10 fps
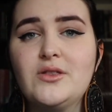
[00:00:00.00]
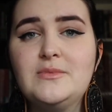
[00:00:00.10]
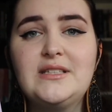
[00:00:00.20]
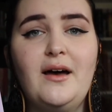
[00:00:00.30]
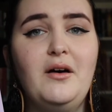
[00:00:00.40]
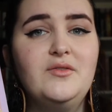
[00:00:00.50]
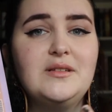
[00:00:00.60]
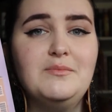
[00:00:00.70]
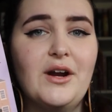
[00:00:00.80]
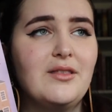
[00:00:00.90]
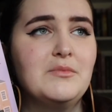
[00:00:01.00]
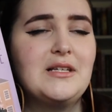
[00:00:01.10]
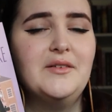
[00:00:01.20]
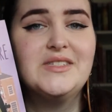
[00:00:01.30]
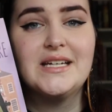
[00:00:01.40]
themselves
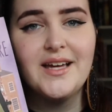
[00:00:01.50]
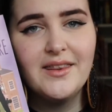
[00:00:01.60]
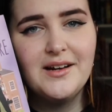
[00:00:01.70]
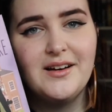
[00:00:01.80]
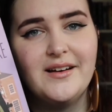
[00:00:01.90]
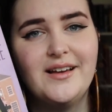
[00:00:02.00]
together.